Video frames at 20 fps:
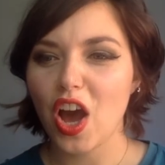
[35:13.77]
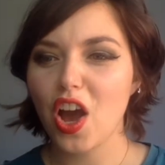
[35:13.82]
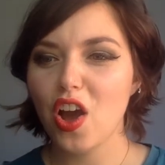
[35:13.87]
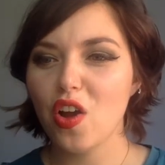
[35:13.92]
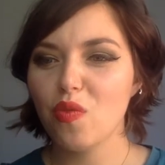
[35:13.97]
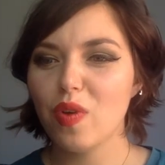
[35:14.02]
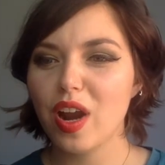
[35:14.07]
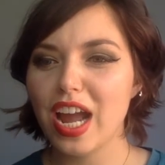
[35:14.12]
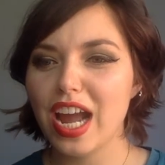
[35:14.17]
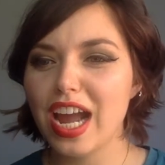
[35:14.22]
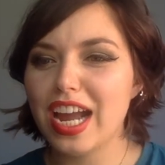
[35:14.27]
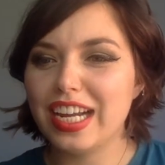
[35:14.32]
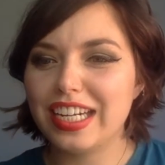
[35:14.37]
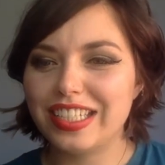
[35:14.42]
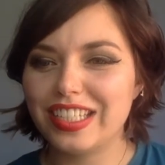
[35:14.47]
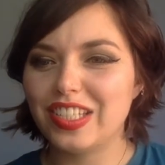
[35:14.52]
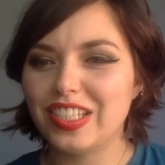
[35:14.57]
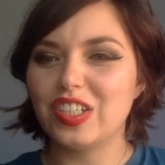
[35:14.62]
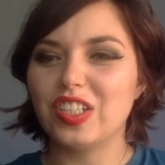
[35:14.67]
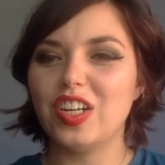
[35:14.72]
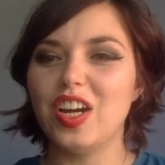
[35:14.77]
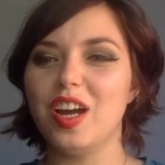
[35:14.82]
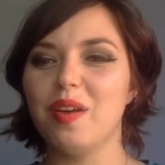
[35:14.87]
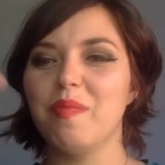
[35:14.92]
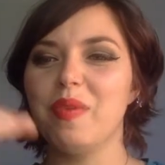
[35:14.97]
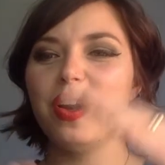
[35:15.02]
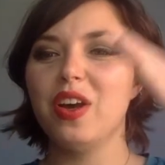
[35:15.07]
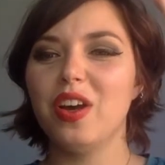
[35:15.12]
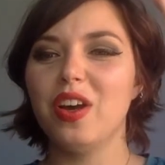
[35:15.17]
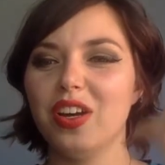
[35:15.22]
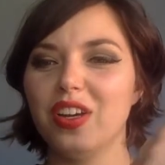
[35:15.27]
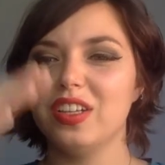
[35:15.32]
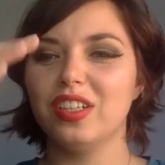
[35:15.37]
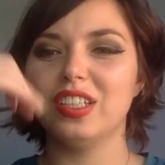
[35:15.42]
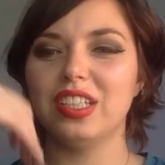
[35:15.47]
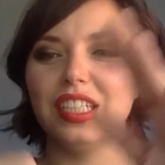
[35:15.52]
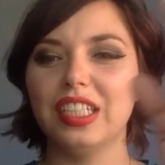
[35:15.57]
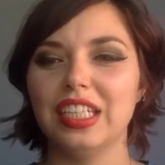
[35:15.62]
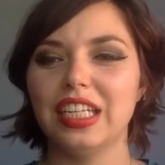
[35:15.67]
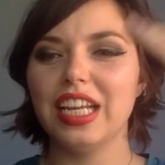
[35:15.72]
All right, so come
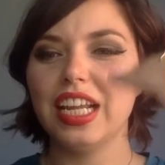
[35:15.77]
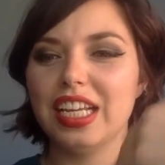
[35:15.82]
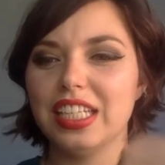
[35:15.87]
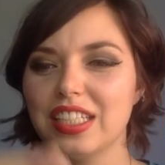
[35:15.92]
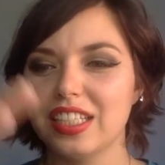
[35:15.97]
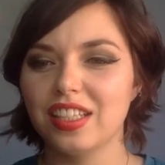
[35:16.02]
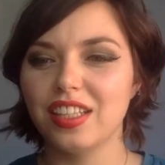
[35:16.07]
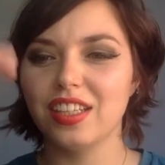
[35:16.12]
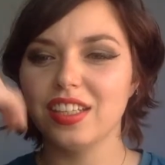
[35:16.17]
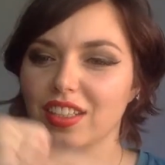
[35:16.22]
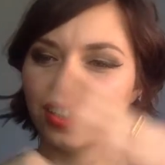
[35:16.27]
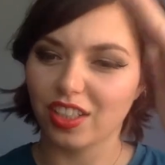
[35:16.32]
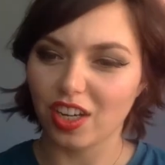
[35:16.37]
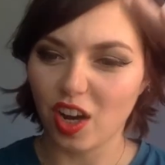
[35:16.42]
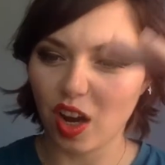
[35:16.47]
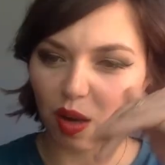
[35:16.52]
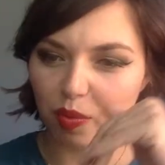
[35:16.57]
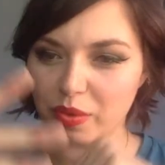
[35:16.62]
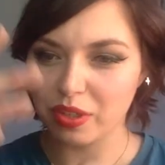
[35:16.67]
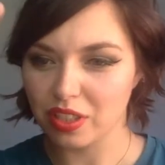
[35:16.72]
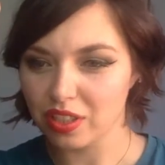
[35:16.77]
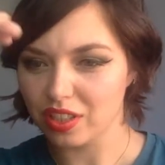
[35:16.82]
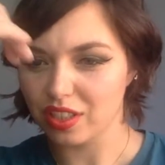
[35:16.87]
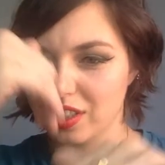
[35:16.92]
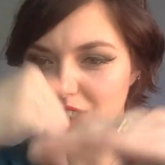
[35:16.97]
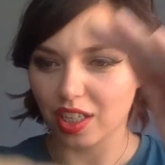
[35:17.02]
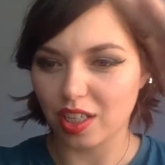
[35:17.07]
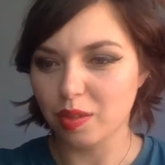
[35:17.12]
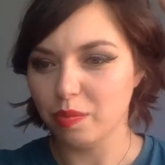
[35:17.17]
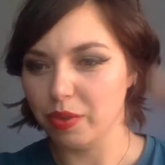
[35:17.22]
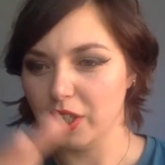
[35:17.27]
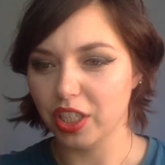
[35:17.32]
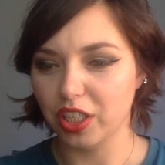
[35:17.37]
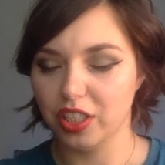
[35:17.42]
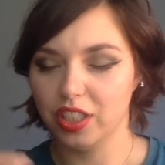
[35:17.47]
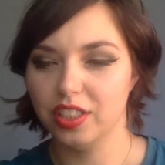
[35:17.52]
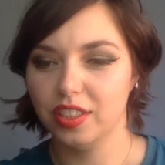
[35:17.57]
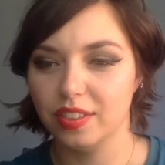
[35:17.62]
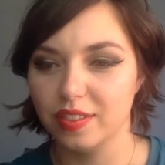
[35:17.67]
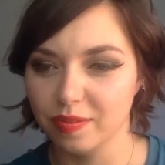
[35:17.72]
on, let the comments come
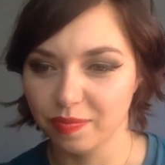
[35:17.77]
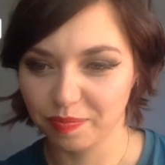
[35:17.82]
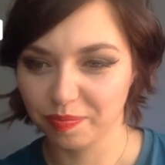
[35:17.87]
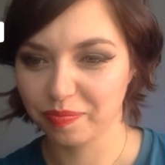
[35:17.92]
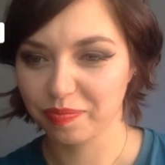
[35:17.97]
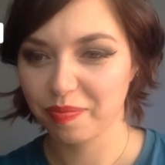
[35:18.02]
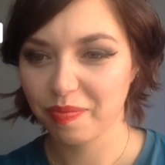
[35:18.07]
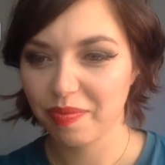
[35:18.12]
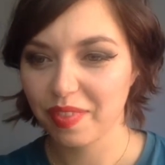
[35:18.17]
in.